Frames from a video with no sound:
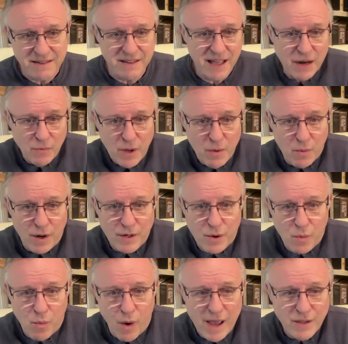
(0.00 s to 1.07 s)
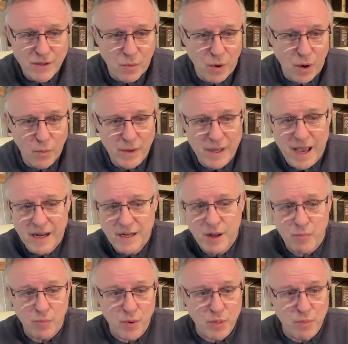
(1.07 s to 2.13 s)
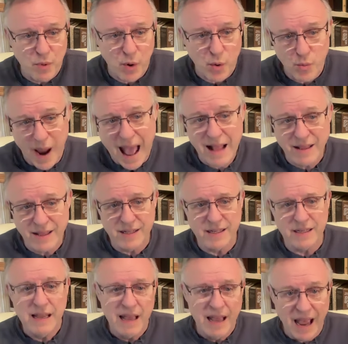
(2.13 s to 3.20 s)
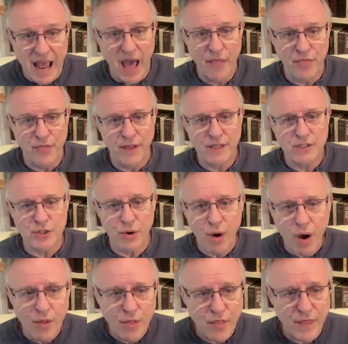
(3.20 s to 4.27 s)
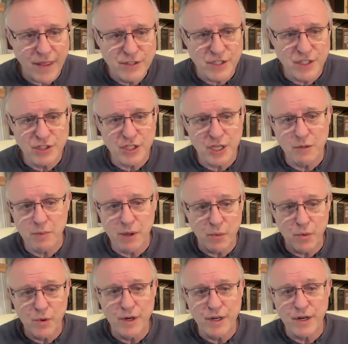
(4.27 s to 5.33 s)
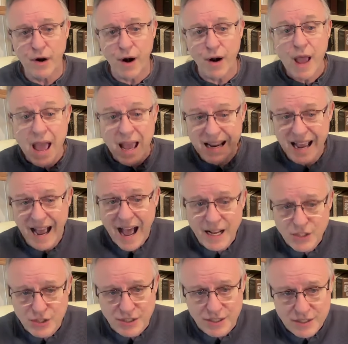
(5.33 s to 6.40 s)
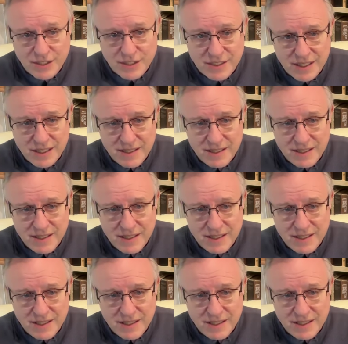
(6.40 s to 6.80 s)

Then we wonder why in the world we end up with morality, ethics, or all the things that seem to be rooted in our conscience,